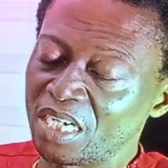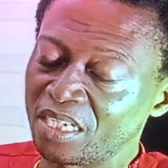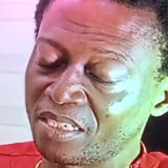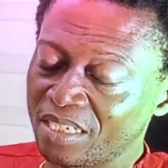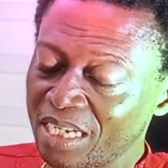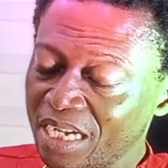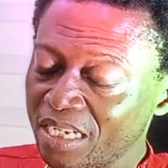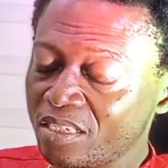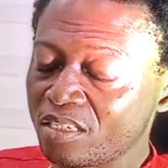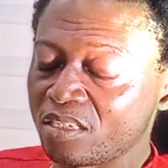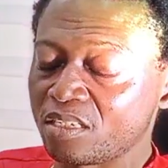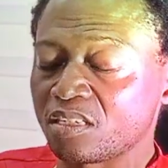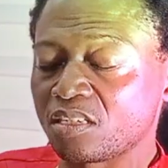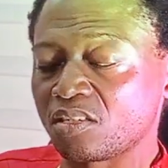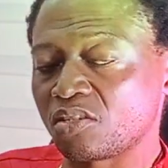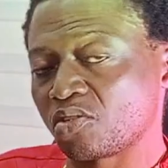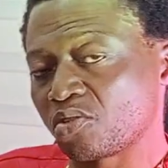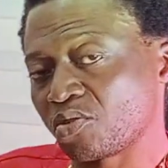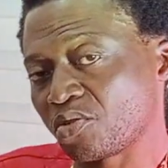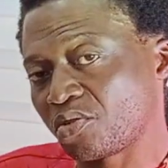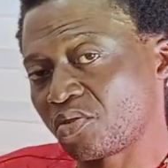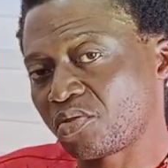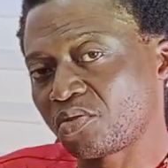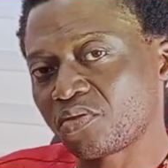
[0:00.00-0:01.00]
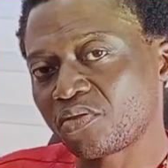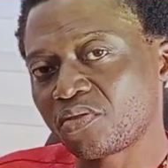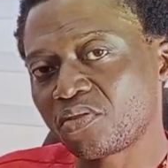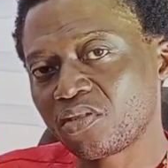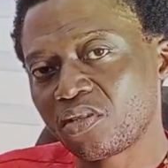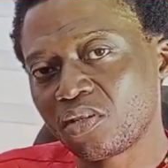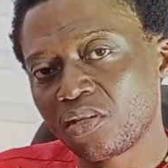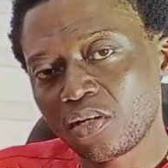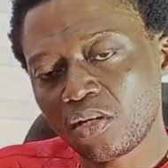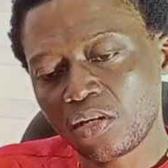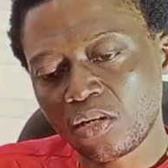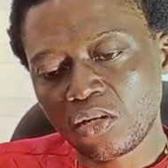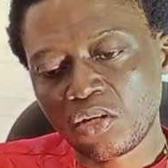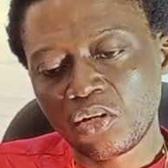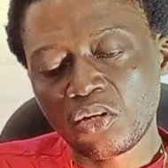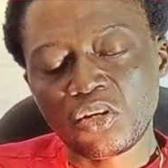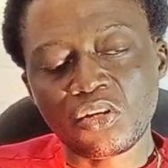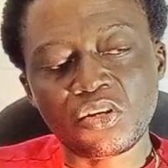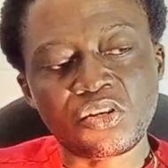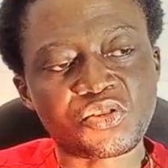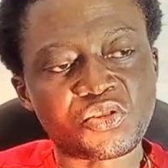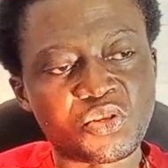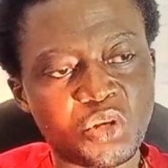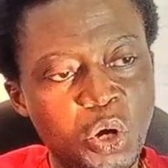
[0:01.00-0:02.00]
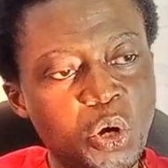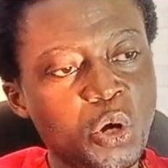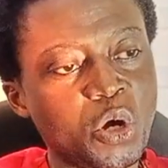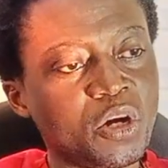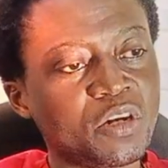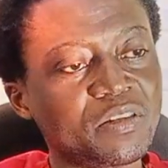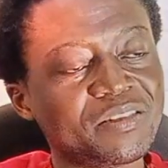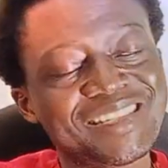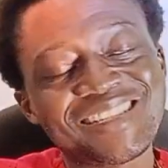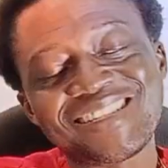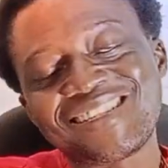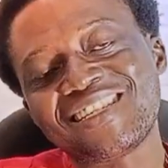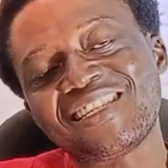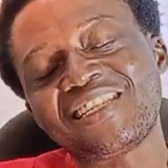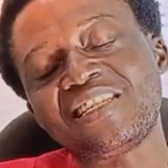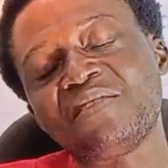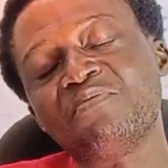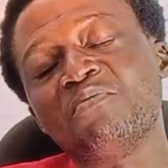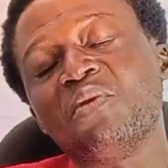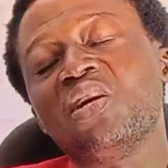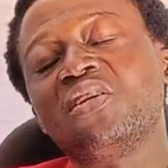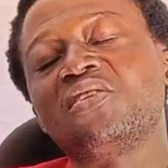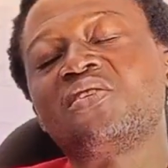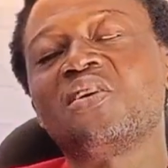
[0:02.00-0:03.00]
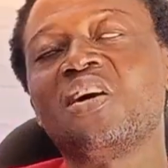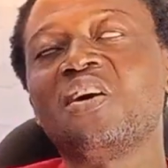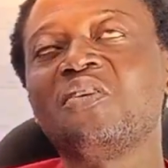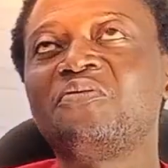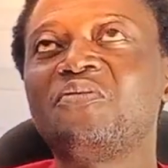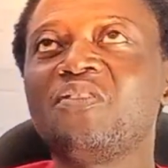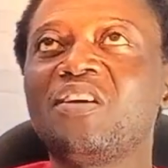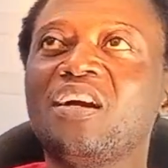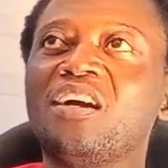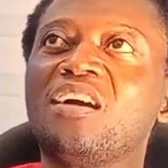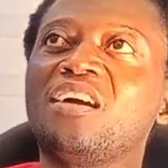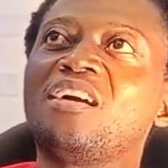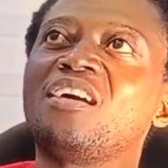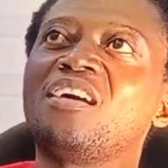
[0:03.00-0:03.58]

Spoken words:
and that is the truth. So this is the month of